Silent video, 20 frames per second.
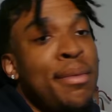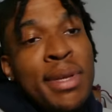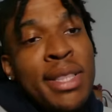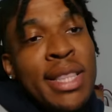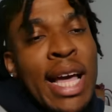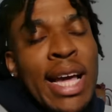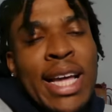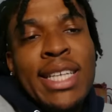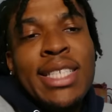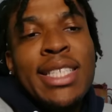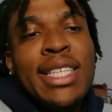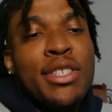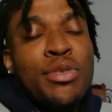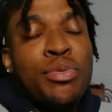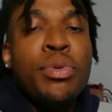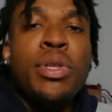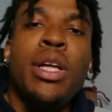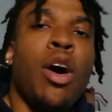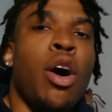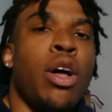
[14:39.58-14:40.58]
mean, I guess that's
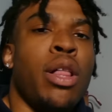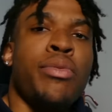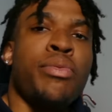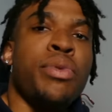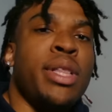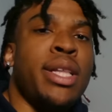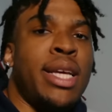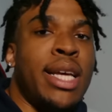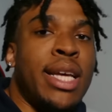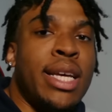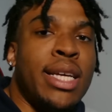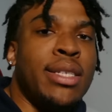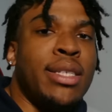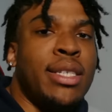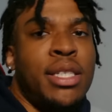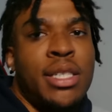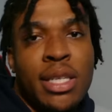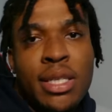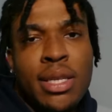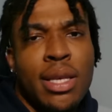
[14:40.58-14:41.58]
really all it really is.
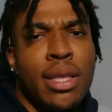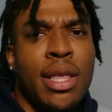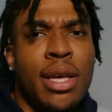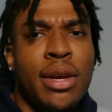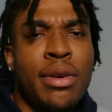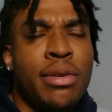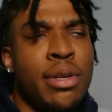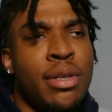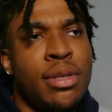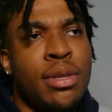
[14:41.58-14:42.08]
It's just a theory,